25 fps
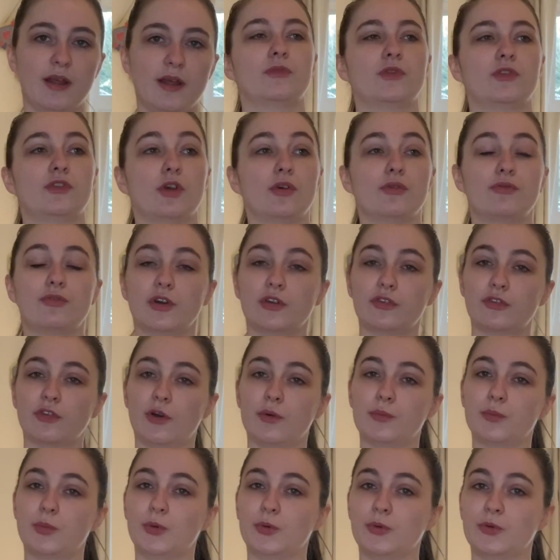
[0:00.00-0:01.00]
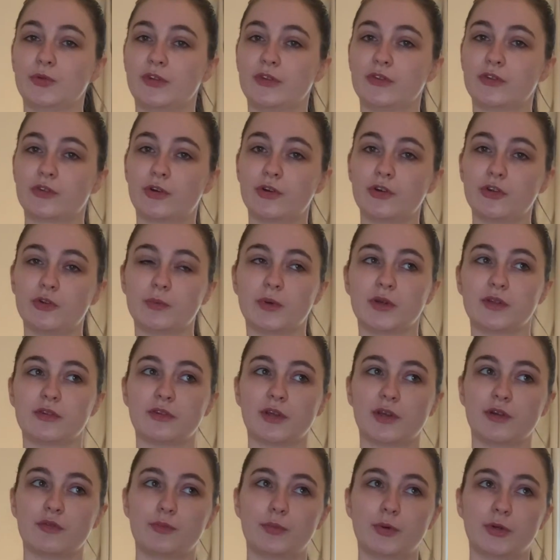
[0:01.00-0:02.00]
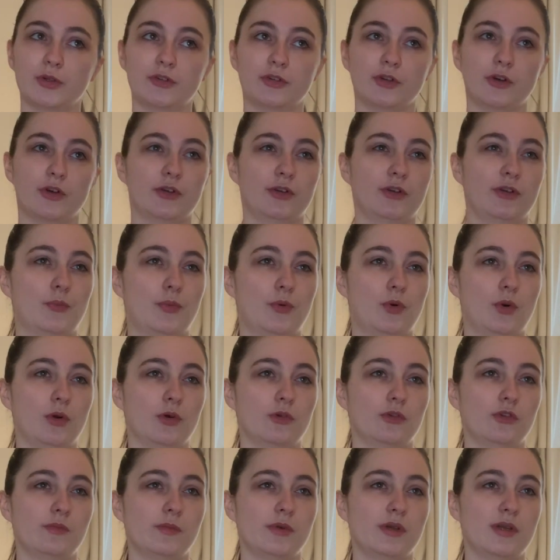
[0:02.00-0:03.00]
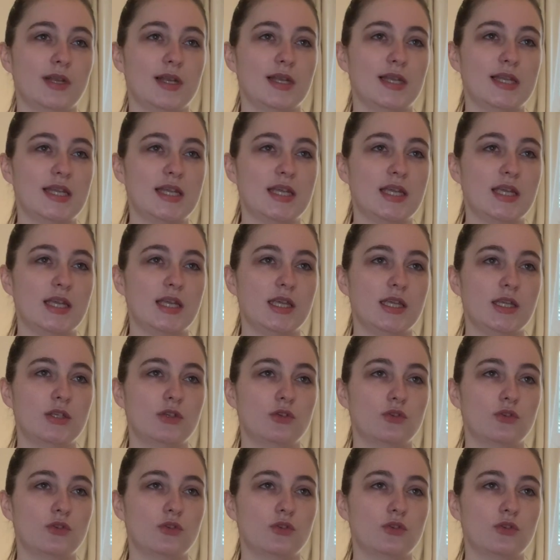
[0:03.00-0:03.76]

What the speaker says: So for example, since Christmas I've put on approximately